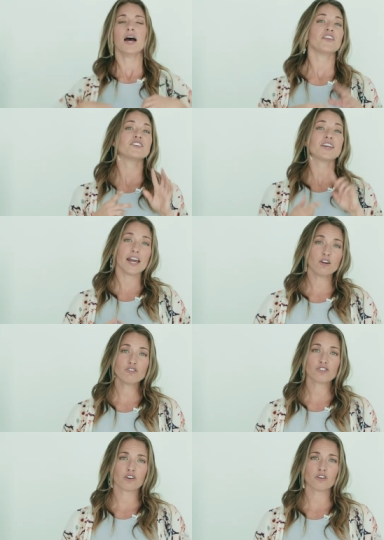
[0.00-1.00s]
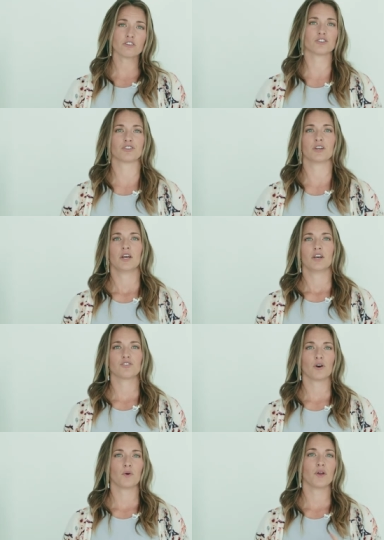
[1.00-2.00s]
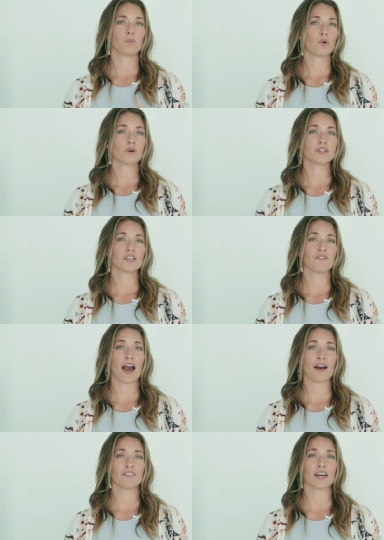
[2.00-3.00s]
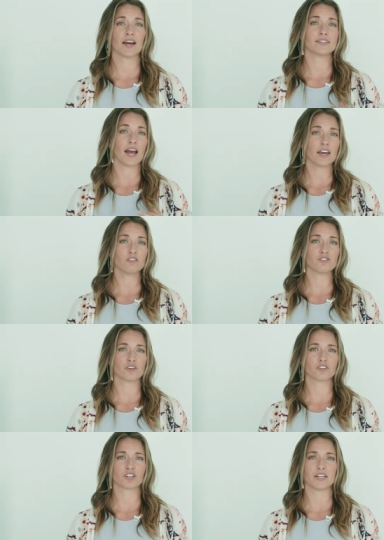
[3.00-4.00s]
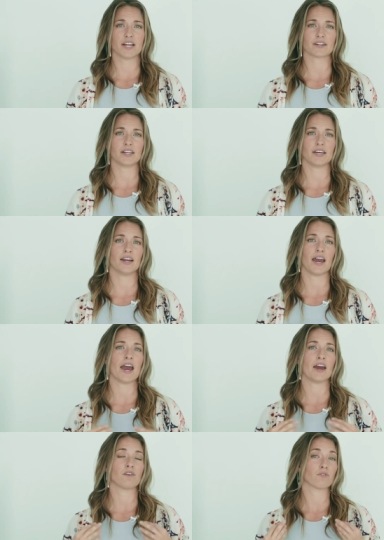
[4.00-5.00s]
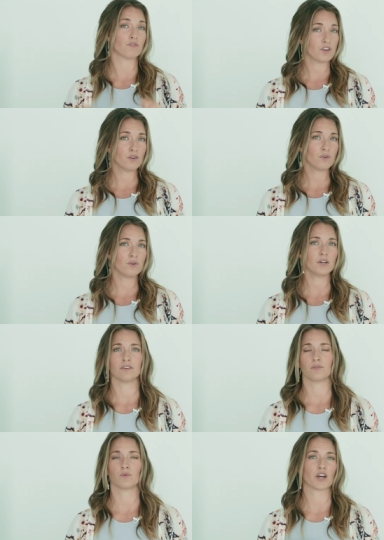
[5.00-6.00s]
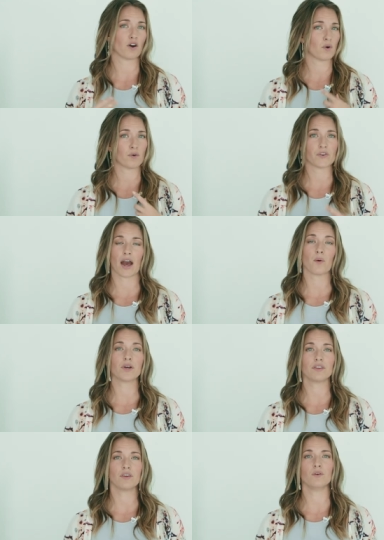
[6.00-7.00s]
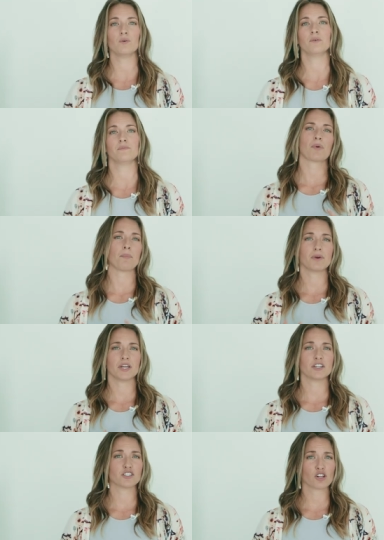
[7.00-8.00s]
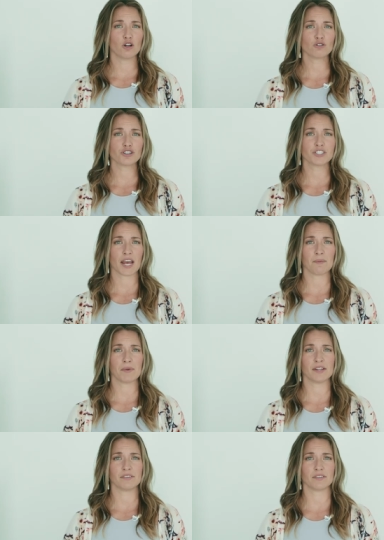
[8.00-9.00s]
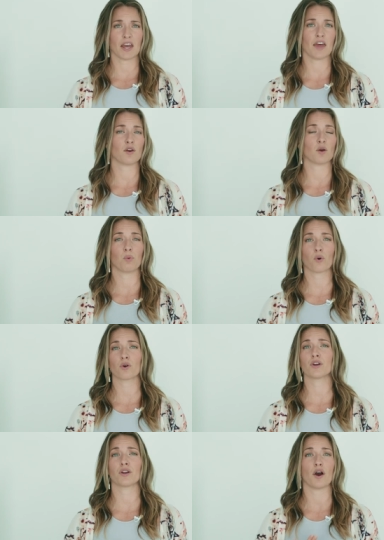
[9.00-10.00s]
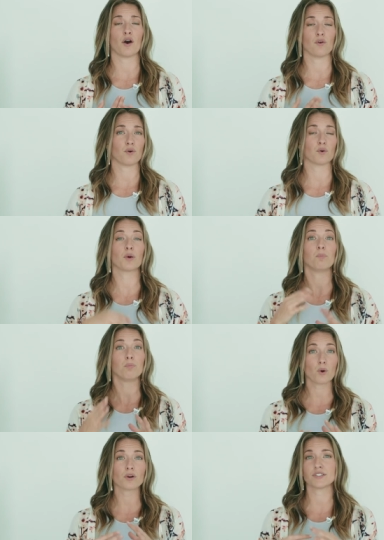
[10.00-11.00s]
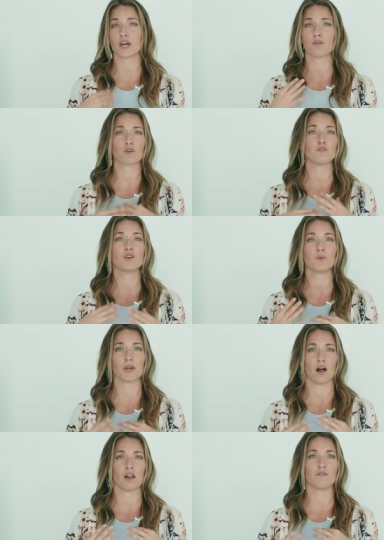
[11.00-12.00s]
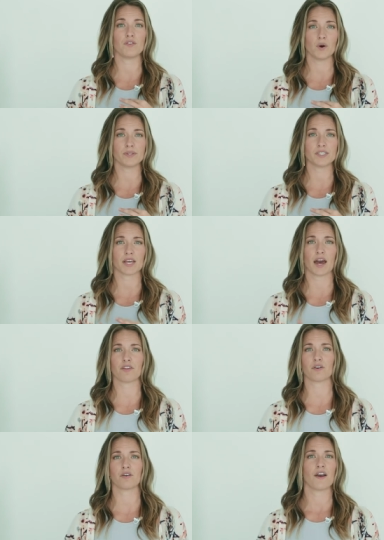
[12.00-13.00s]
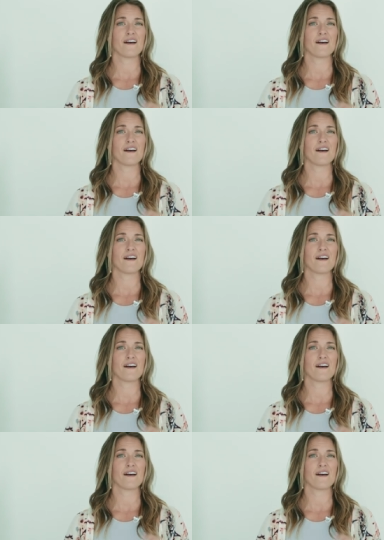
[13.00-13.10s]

The title search, so the importance of having a title search conducted and reviewed, we go over that with you. Property disclosure statements and the, important, uh, the importance of reviewing all of those together